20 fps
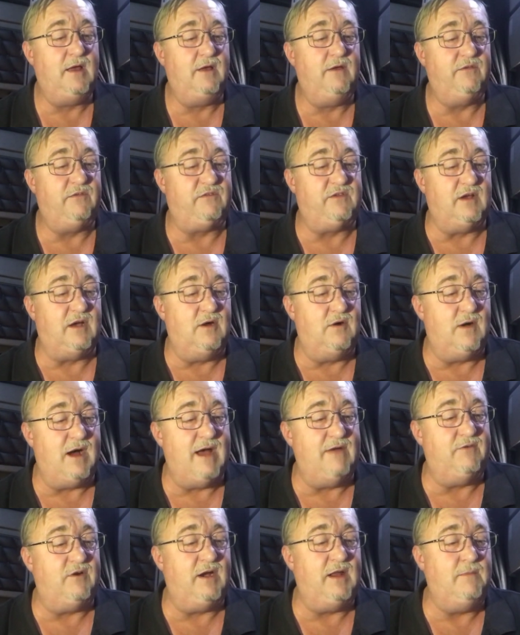So
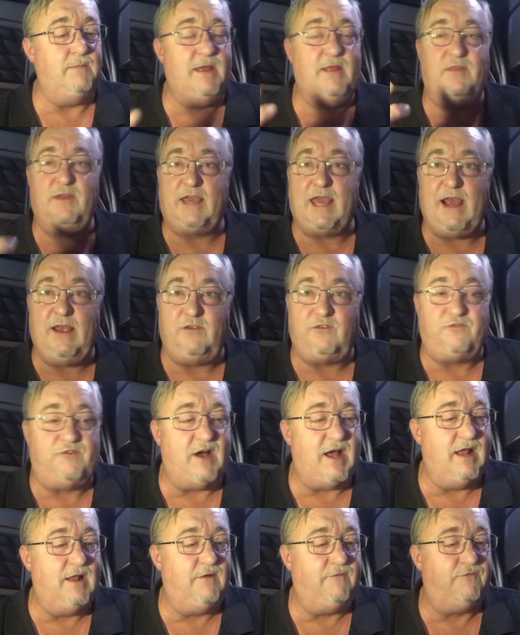I've already made the case
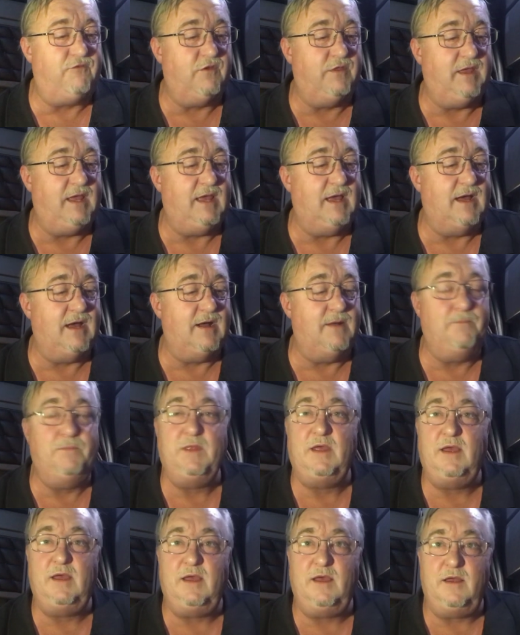file for the
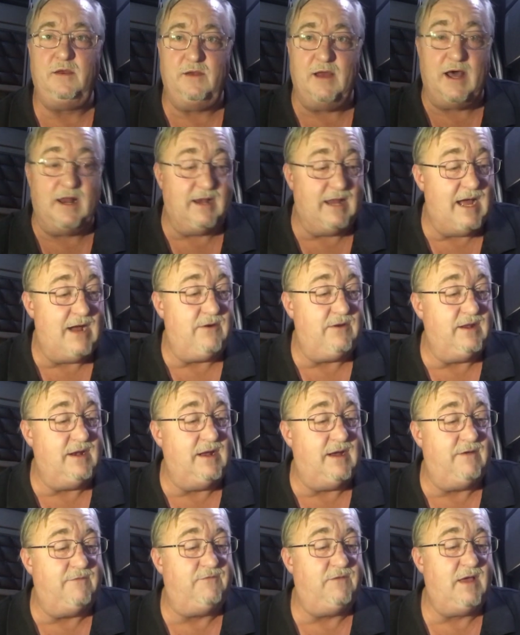not loud
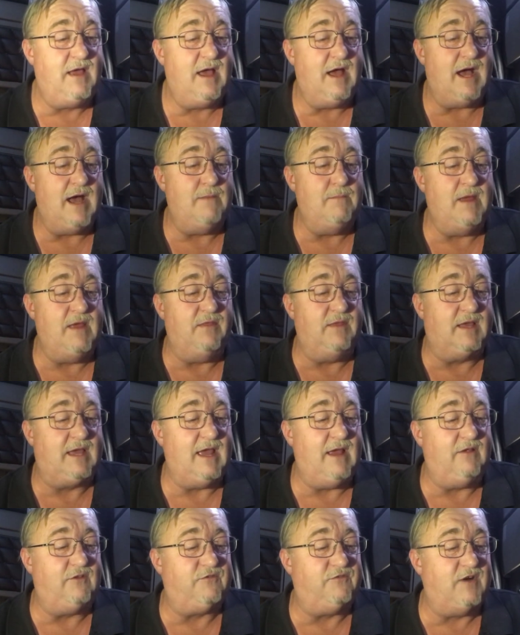enough. I made the
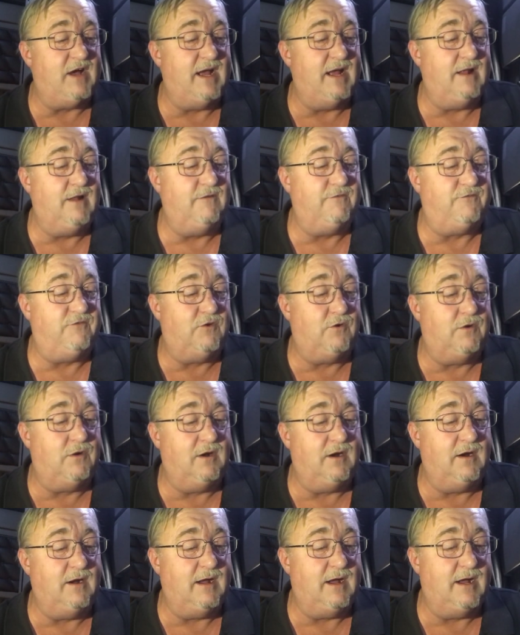case file
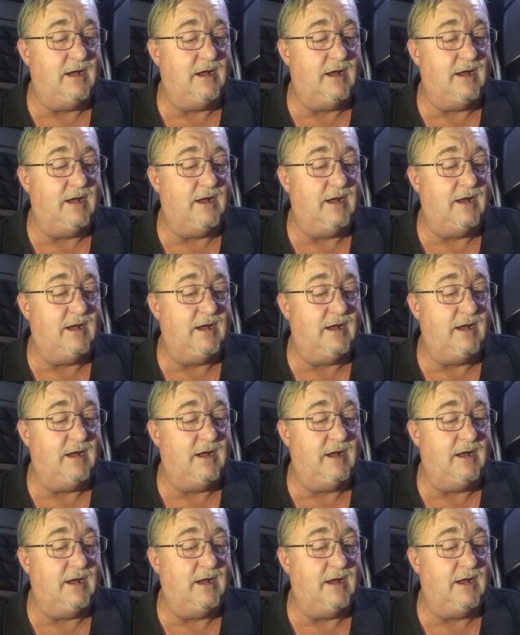for